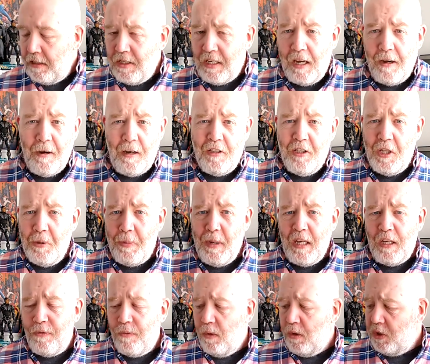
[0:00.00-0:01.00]
So onto the
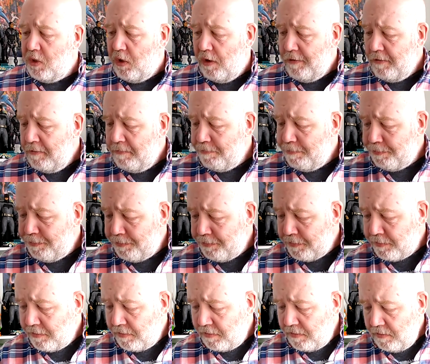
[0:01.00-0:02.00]
PS4 stuff.
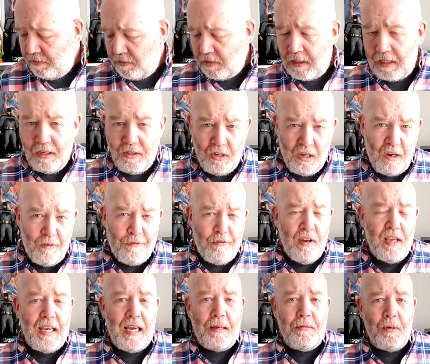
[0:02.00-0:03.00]
So I've got
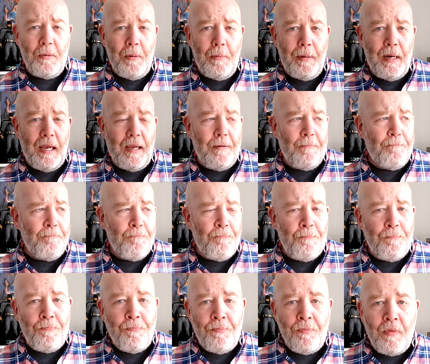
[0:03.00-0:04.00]
three games I've been playing.
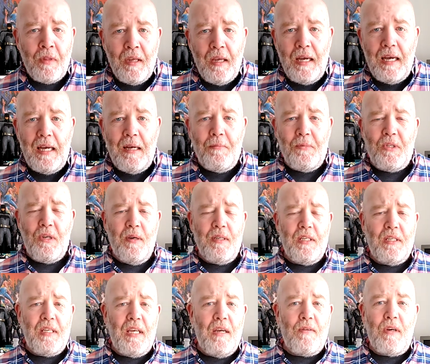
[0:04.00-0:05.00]
So
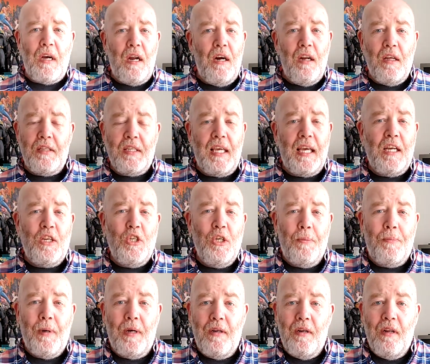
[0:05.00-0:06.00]
as I say, I've got a lot to catch
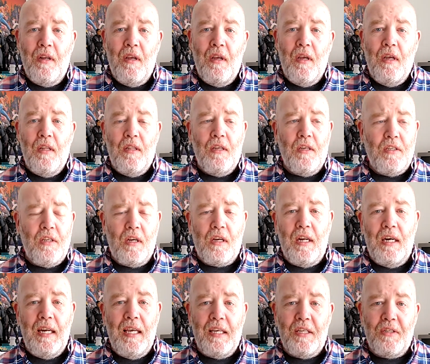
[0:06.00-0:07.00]
up on. There's
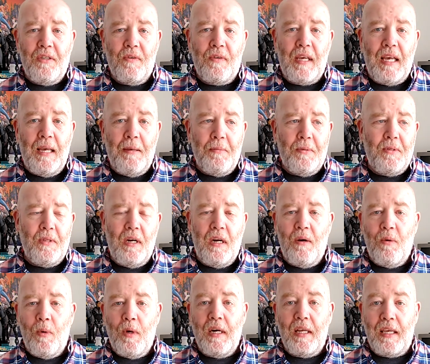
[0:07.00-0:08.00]
like a list of games that I
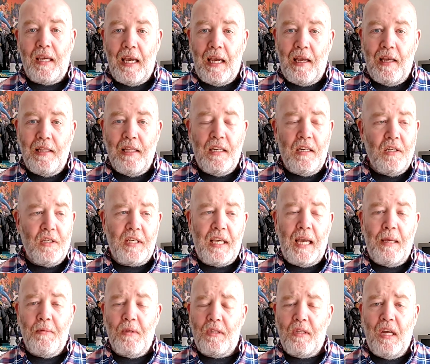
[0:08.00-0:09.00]
want to get, and then there's
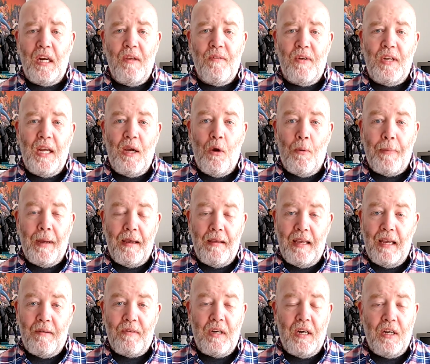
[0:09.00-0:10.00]
games I don't even know about
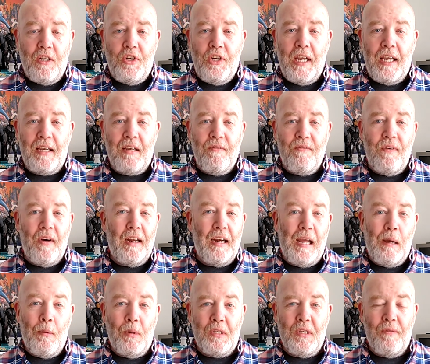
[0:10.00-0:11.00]
yet. I've got to check and find
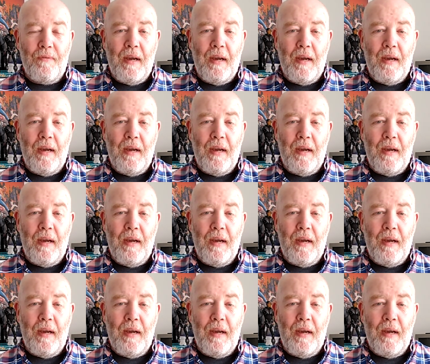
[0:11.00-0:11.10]
out what's